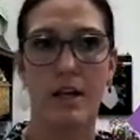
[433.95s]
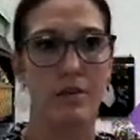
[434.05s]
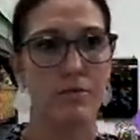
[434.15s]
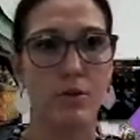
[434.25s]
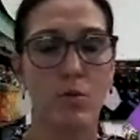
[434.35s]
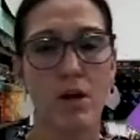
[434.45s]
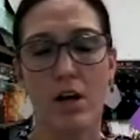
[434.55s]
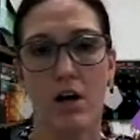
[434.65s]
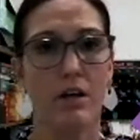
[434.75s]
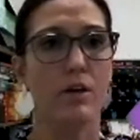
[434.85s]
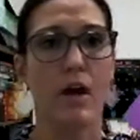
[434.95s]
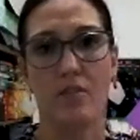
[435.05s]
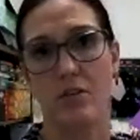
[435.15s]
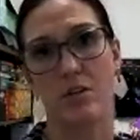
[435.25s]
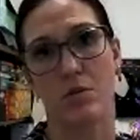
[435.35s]
if you want. All you
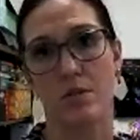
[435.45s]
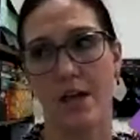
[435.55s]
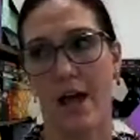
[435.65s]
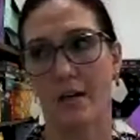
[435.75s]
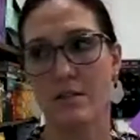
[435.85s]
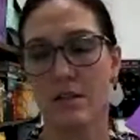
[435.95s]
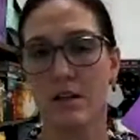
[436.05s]
have to do is ask.